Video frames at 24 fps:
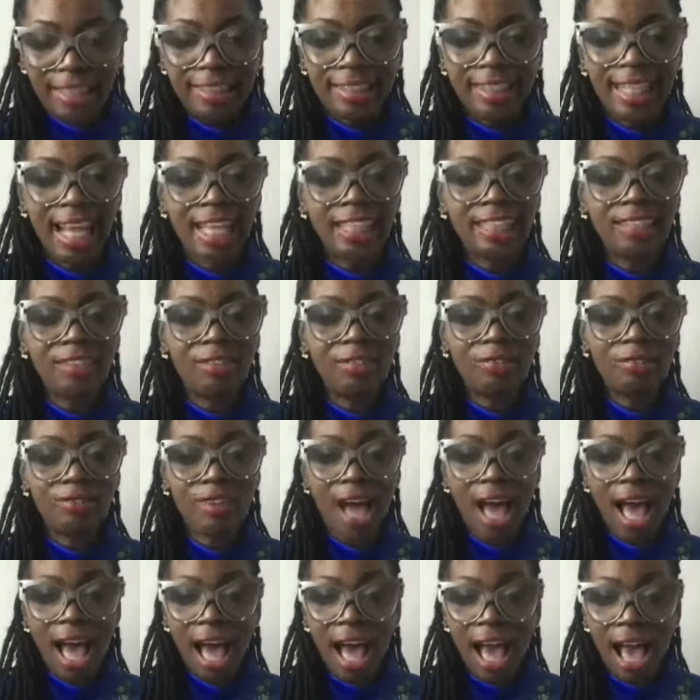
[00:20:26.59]
They
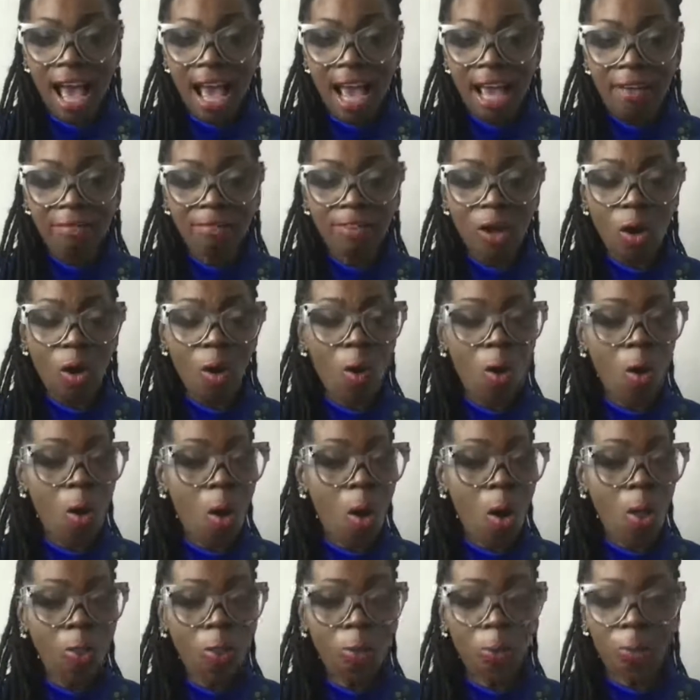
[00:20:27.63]
survived
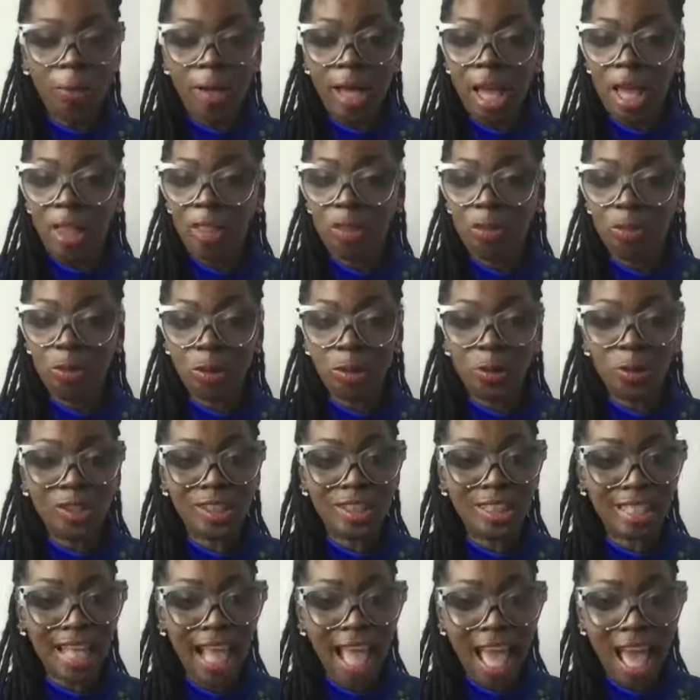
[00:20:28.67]
all the way through
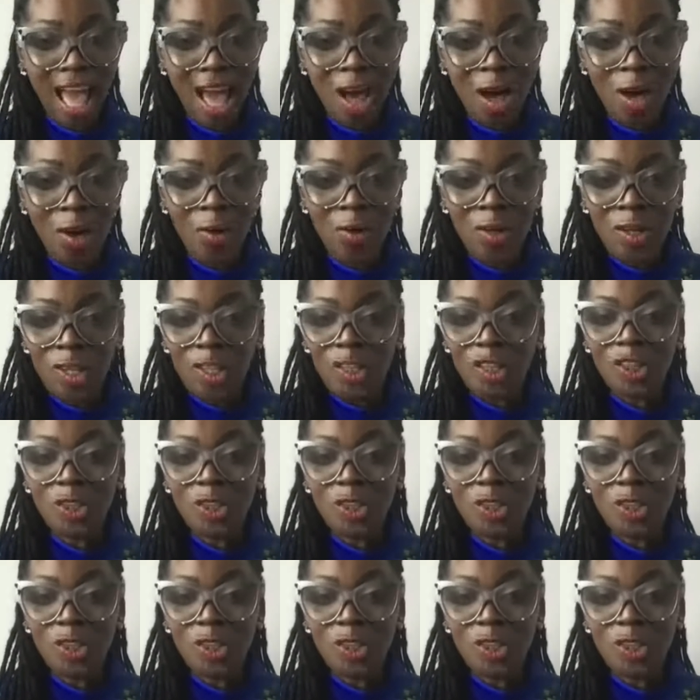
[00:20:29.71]
to now